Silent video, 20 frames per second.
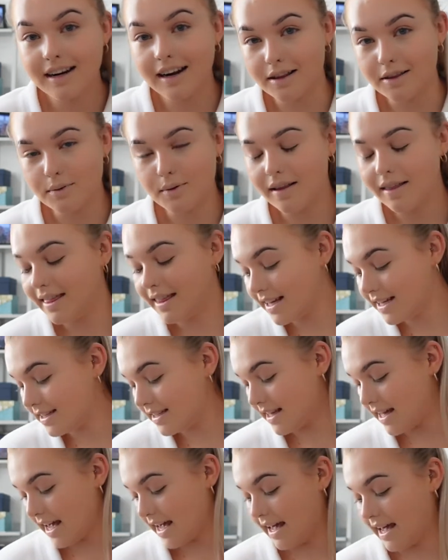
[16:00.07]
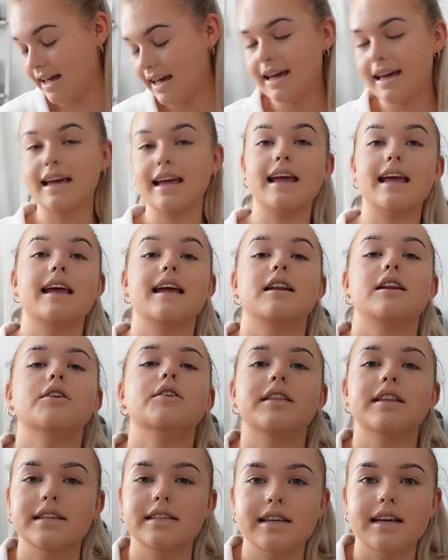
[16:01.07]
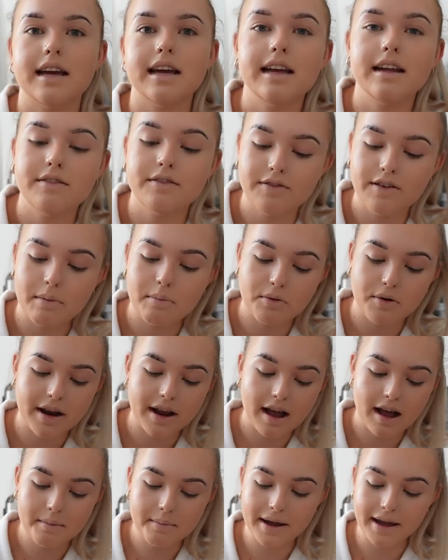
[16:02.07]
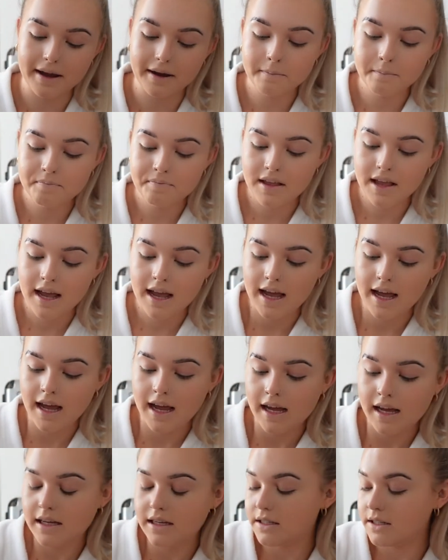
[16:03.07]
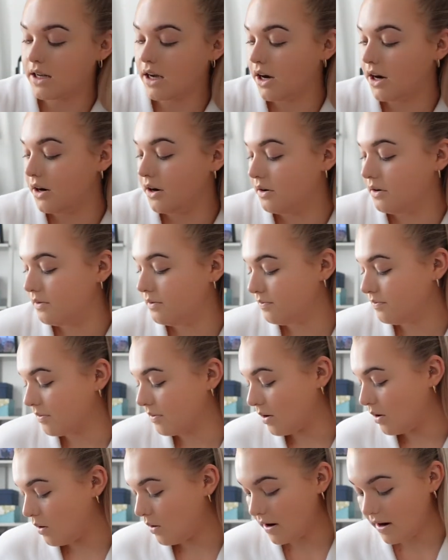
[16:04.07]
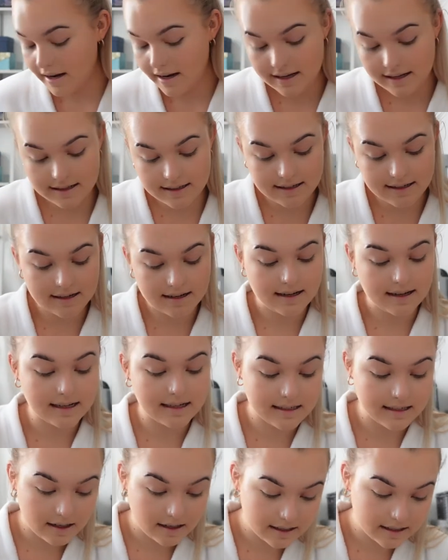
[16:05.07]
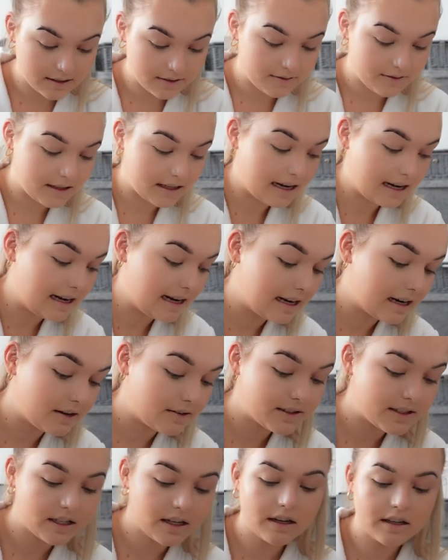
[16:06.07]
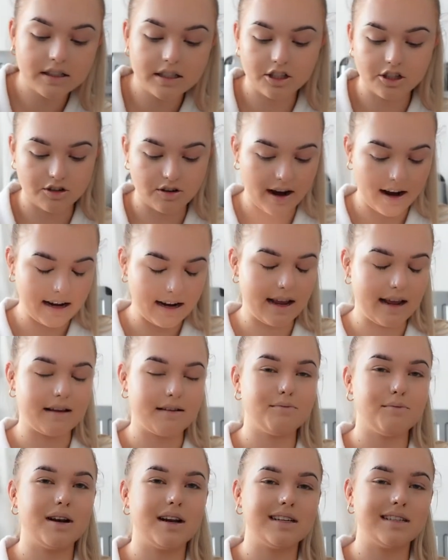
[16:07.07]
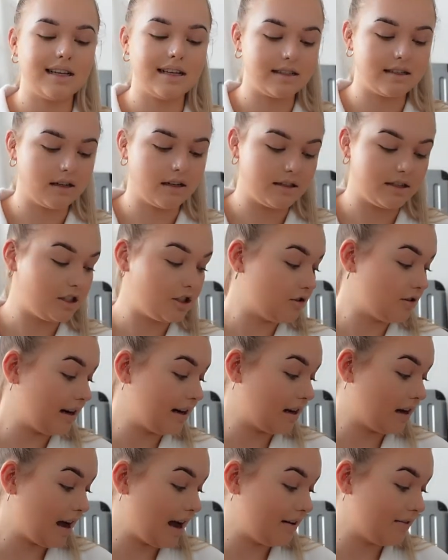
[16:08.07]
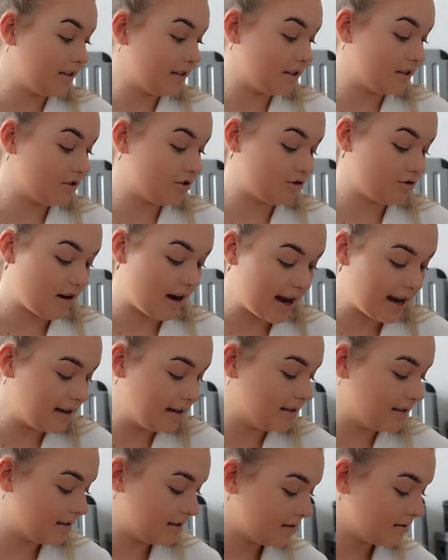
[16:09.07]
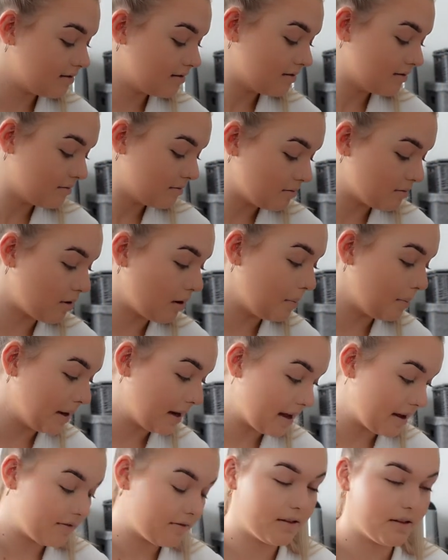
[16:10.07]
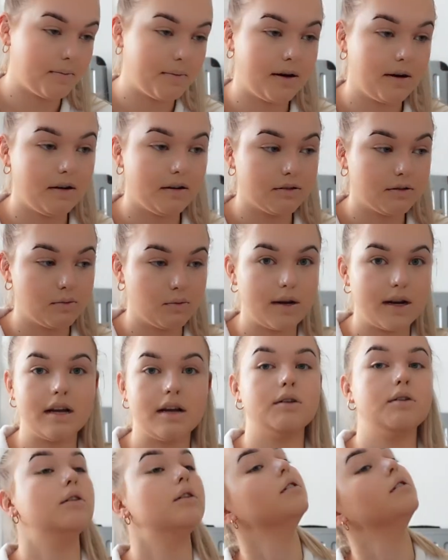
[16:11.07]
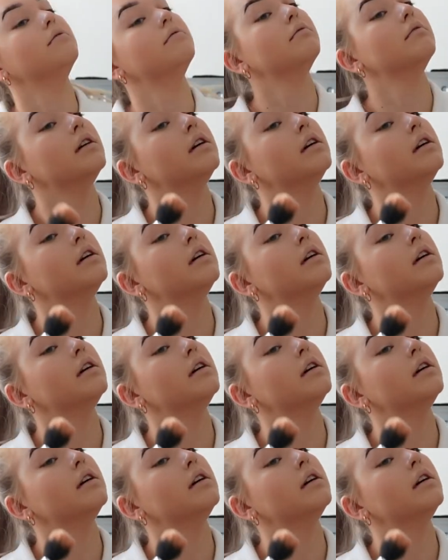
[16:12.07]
another one this year, in, not this year, in February coming. So I'm quite excited for that. And I've started training. When I say started training, I haven't trained properly for the past week or